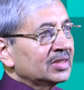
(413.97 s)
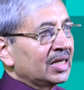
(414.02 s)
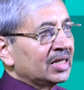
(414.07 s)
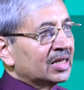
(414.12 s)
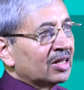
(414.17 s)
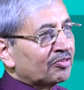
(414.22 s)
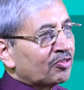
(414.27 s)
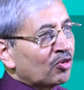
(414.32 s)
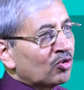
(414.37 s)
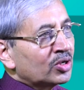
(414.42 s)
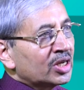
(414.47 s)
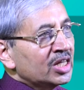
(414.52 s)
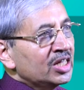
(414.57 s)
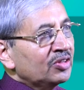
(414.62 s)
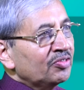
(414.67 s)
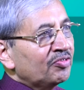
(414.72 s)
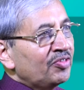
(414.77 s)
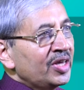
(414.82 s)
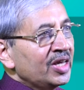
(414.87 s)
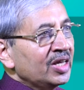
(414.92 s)
In the
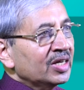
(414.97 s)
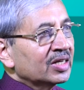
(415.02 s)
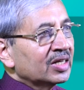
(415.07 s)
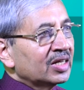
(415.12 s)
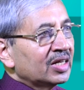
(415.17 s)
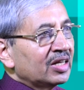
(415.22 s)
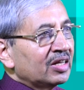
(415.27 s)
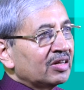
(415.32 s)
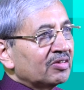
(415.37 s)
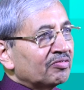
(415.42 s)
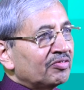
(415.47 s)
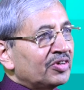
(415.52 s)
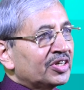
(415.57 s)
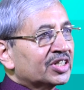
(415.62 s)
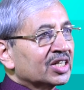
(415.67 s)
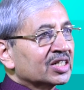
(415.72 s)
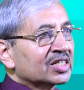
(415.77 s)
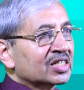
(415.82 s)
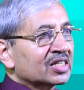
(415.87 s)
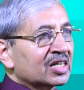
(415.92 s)
14th week, we
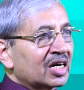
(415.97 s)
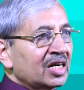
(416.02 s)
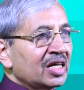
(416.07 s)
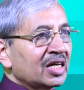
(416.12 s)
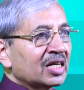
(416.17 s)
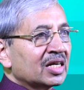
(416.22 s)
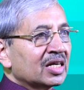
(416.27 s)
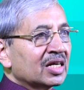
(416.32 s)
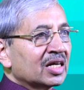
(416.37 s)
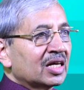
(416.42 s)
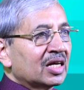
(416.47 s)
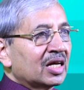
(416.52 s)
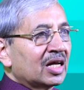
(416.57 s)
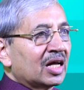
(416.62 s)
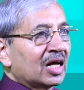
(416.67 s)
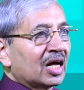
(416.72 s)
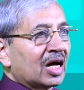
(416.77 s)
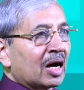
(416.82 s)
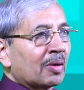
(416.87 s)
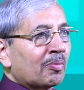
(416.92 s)
shall study
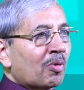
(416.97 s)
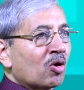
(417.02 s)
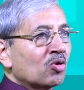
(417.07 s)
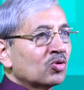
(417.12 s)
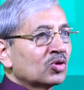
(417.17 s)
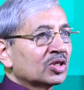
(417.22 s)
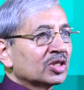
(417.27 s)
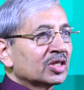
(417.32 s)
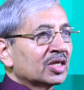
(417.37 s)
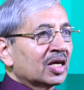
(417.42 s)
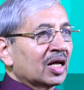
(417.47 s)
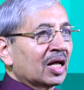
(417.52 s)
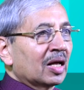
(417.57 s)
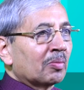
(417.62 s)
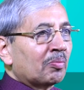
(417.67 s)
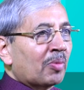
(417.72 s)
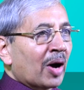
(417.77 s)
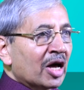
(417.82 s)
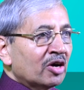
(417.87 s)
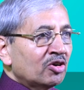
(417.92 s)
about
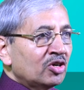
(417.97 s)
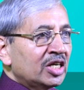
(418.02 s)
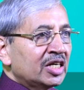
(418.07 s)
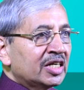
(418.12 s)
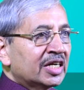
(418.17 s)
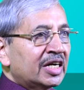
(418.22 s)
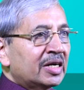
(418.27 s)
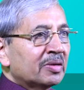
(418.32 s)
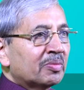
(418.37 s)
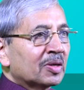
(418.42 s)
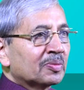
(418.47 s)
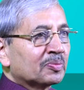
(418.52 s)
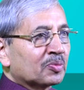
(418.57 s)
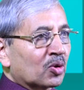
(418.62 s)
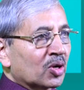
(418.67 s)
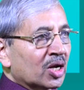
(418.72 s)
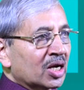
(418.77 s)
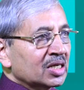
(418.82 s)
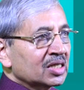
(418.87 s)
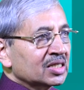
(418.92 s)
biodegradable
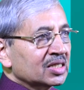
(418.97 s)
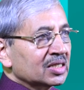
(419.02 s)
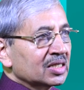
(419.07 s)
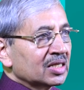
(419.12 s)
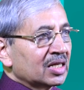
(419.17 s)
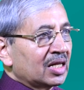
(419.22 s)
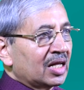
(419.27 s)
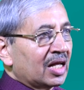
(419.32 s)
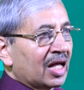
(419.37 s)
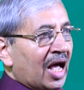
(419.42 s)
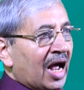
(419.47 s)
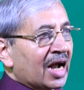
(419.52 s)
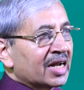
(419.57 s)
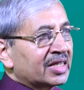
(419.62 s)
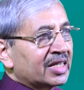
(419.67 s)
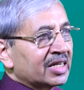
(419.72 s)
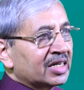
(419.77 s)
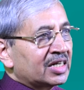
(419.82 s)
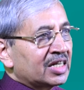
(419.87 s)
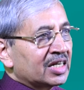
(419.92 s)
products
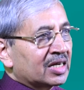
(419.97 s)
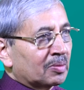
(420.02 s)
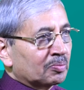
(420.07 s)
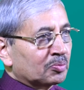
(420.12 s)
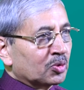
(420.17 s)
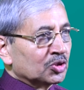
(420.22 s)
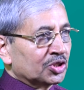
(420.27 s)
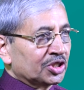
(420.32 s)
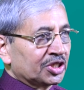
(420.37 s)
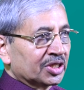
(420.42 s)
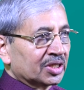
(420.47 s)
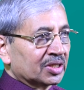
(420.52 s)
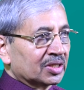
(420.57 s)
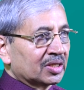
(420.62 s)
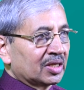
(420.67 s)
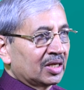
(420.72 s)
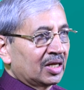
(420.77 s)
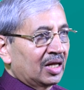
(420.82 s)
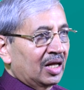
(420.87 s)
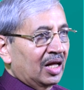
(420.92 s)
and their decomposition,
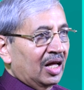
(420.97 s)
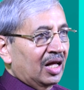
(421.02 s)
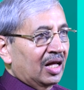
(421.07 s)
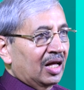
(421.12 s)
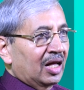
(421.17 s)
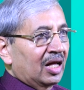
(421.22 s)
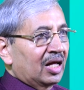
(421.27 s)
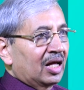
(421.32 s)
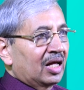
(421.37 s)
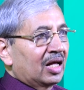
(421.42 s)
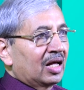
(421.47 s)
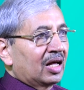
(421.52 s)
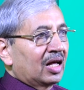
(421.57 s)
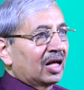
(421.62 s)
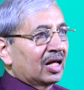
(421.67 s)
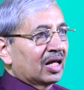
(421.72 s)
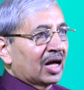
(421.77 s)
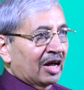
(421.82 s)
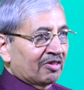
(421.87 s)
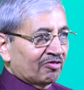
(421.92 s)

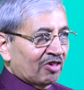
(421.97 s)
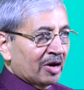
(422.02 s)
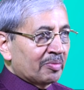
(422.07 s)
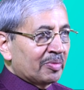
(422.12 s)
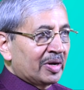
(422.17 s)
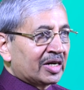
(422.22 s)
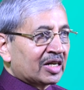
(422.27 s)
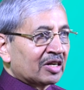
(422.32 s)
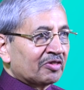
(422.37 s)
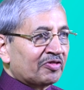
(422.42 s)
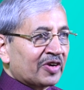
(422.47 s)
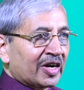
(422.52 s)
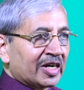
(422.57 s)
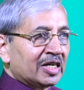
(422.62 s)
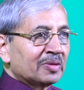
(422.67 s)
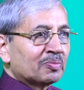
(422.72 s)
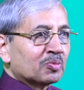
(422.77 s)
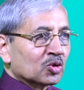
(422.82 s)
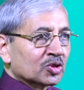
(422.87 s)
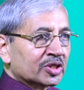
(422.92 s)
environmental
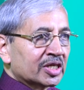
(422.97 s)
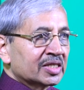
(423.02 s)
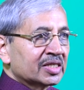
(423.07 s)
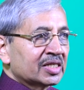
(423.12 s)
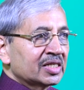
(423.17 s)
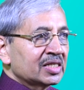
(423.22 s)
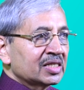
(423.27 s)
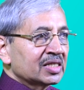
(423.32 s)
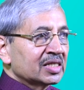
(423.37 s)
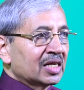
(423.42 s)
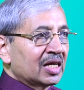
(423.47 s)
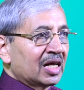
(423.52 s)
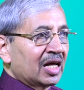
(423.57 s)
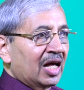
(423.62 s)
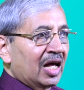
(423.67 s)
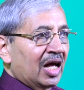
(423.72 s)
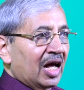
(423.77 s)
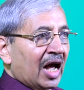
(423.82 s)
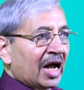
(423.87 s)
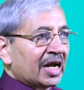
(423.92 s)
friendly processes,
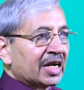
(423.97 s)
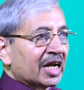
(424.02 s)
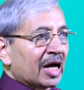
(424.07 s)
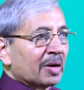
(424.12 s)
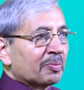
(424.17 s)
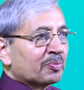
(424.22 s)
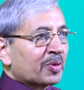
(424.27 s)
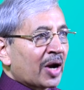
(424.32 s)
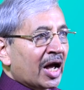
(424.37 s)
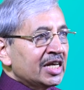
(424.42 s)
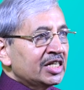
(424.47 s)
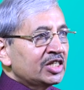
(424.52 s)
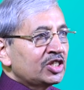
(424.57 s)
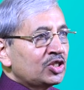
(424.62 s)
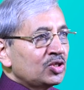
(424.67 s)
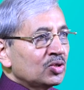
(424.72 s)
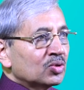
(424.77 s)
and apprise